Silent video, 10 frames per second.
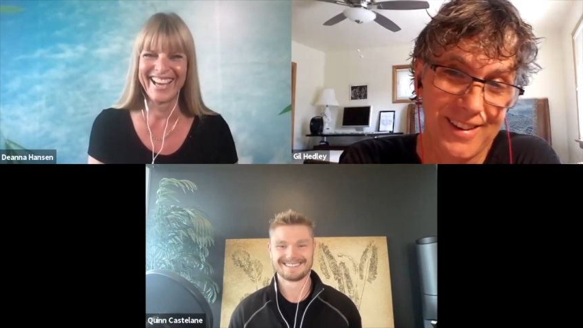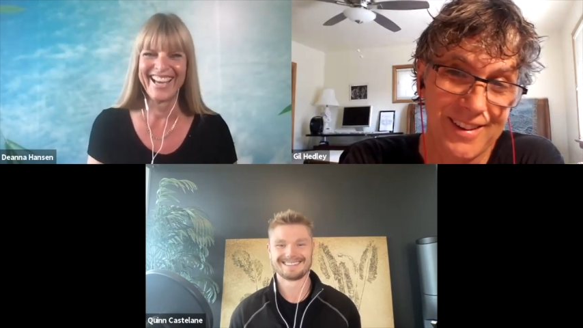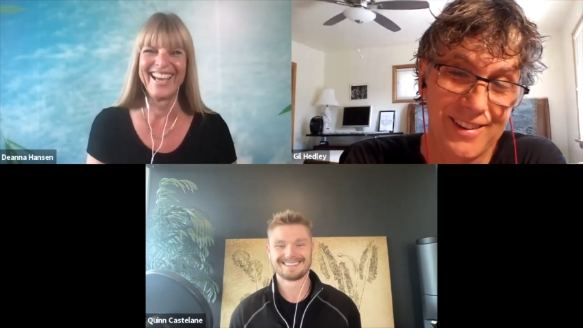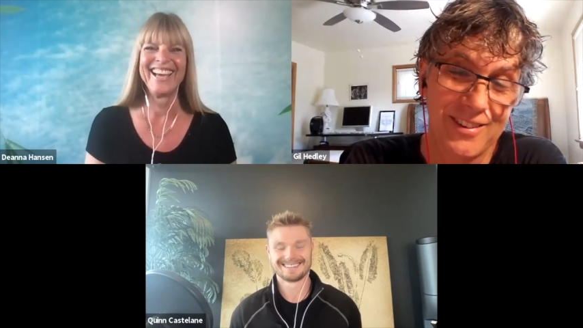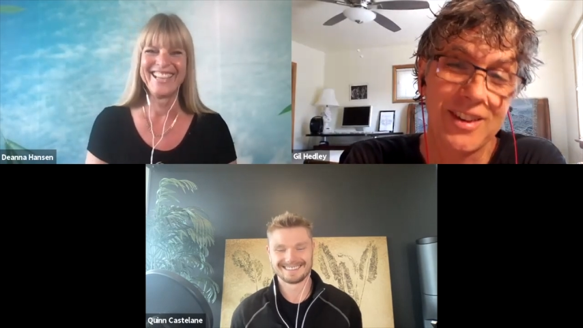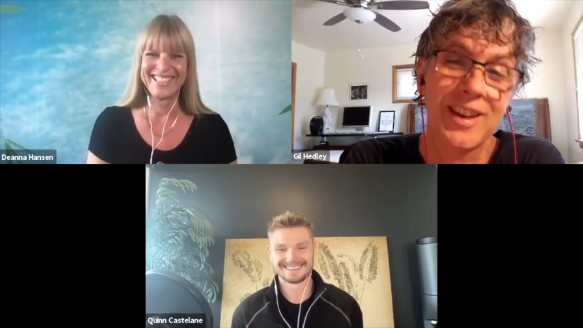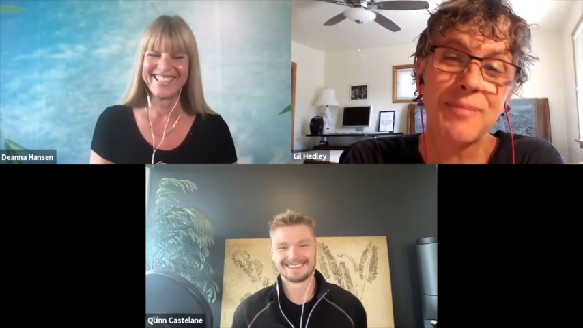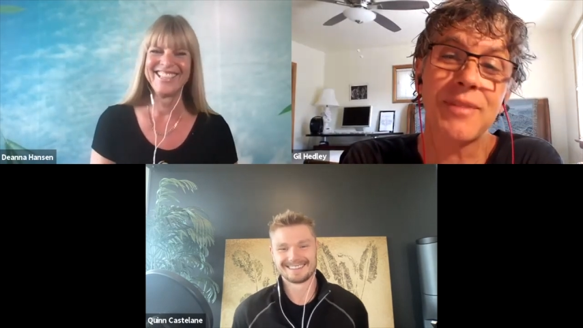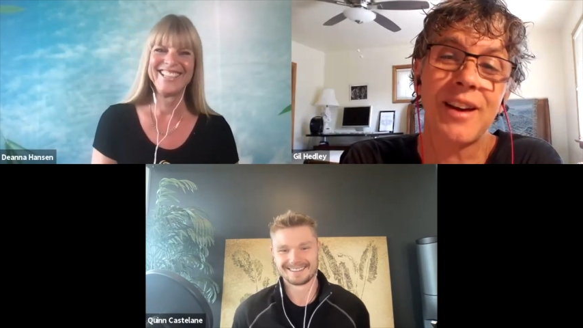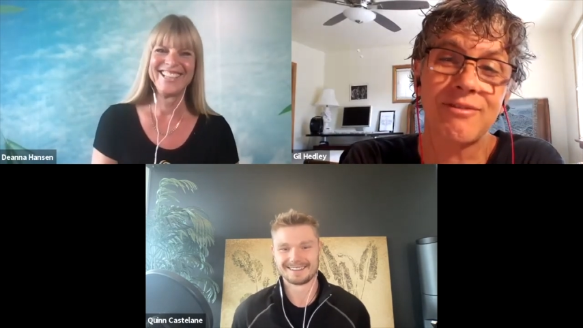Speaker 1: if you keep
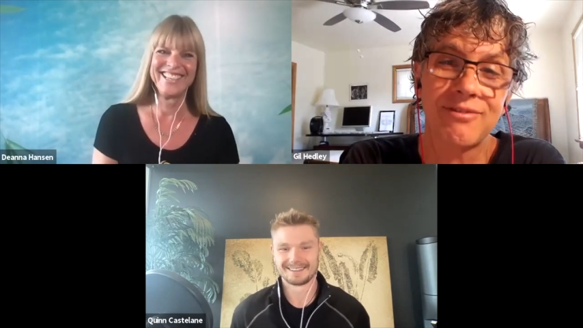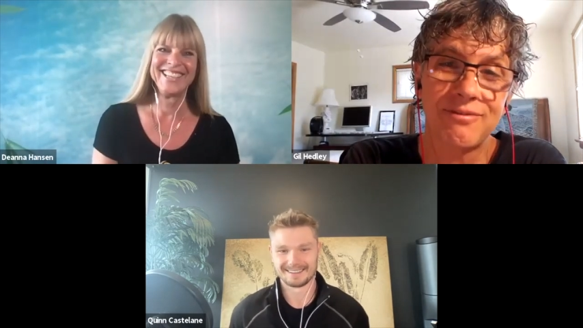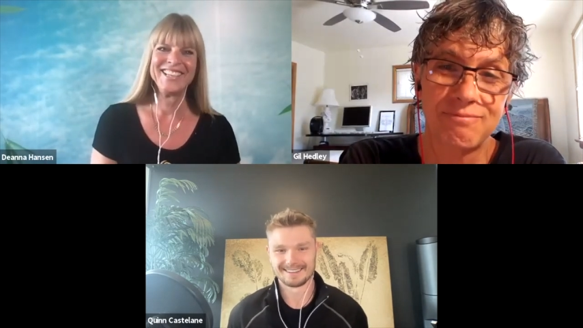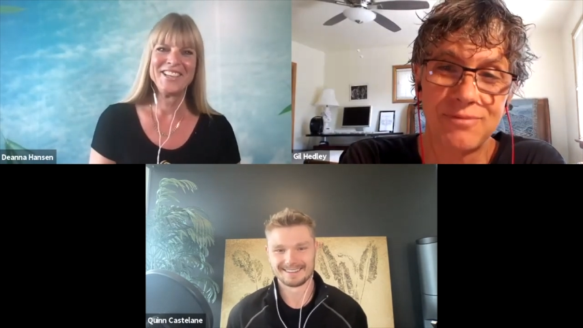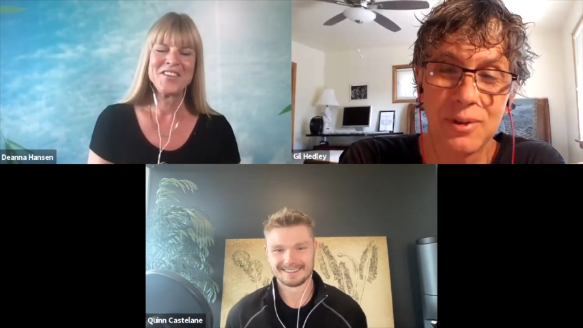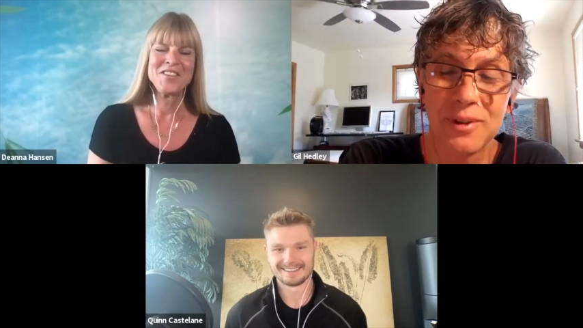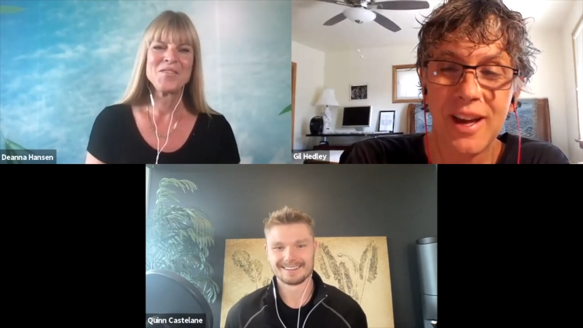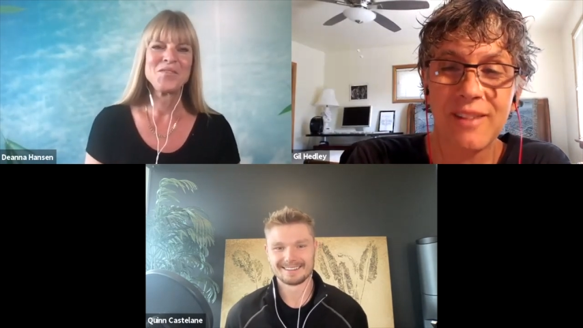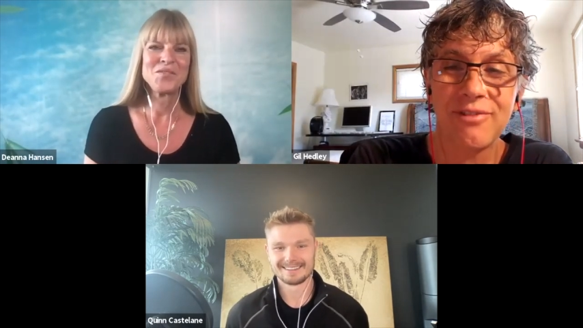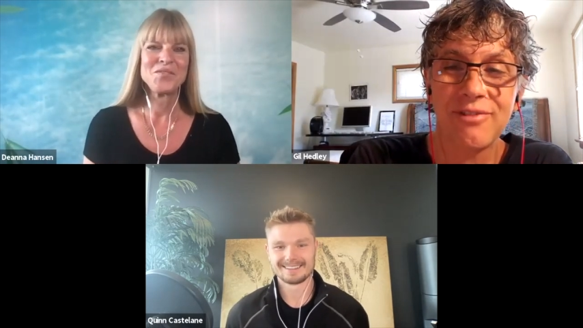that doing
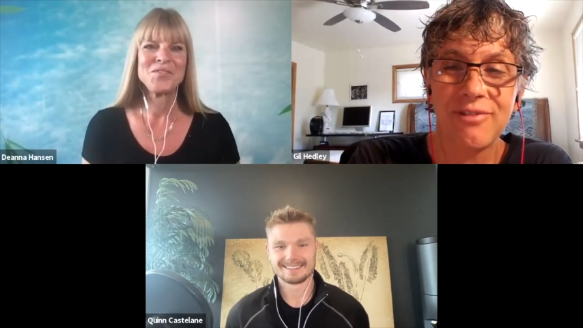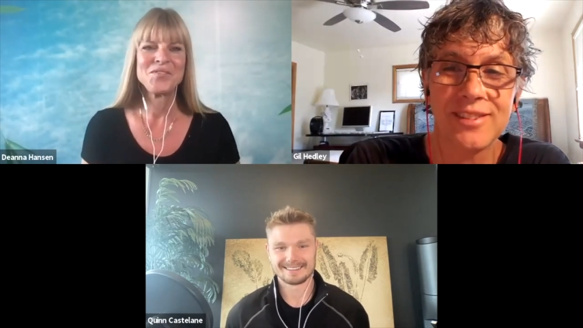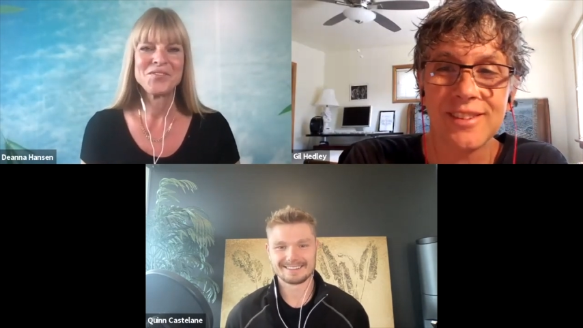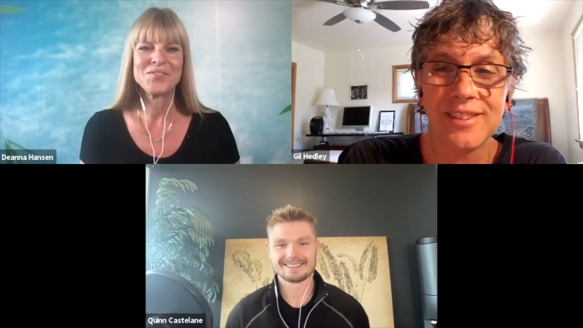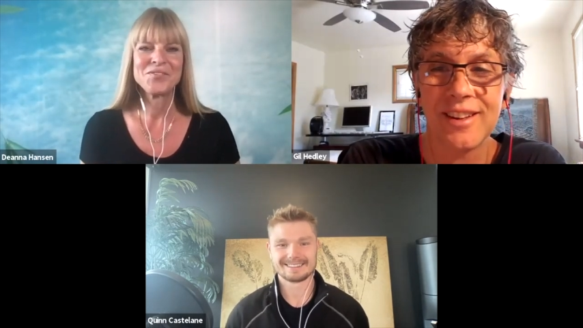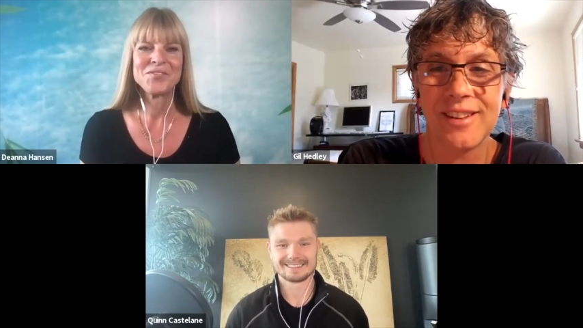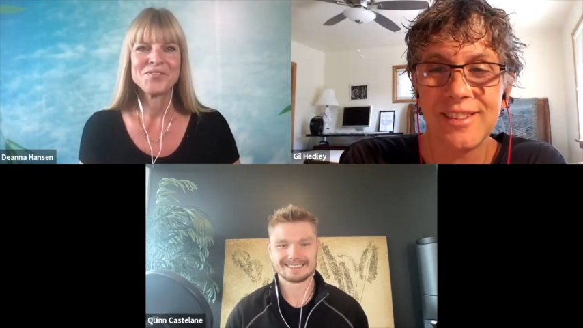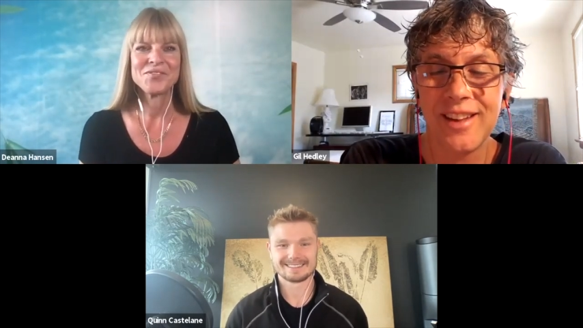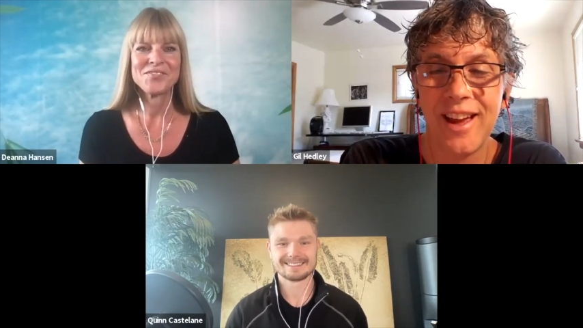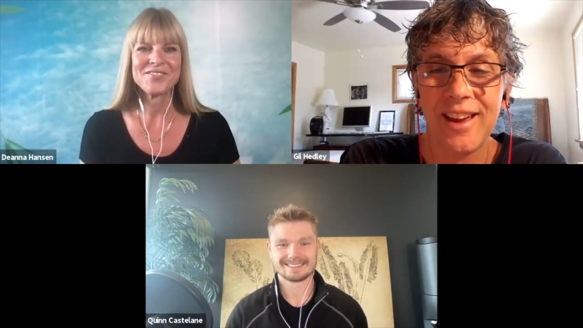that face it's going to
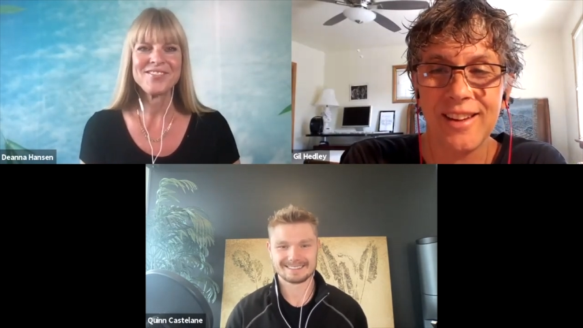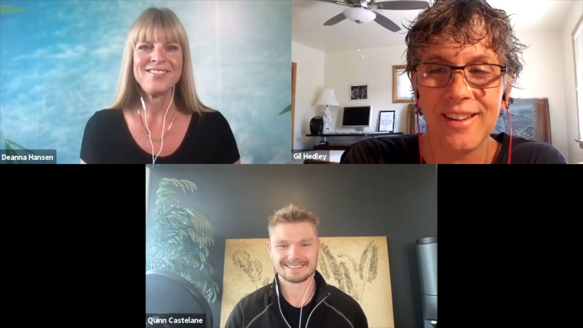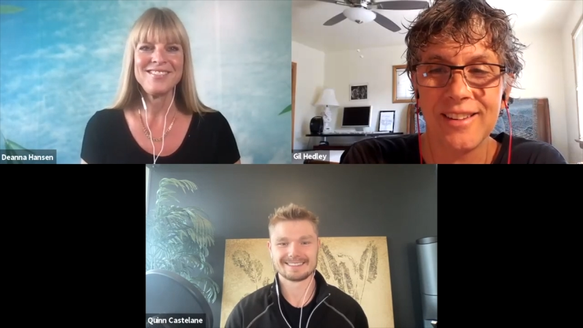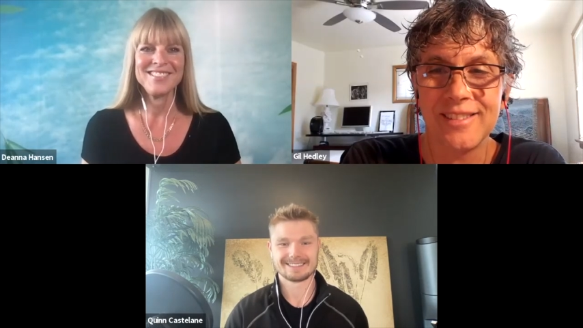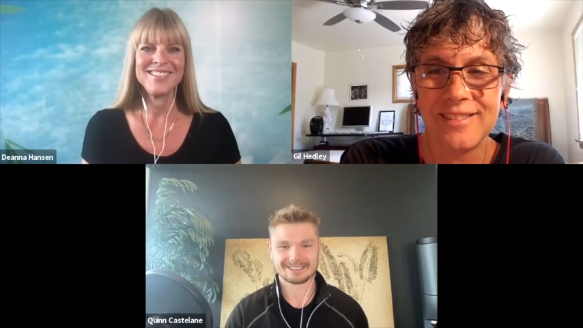stay and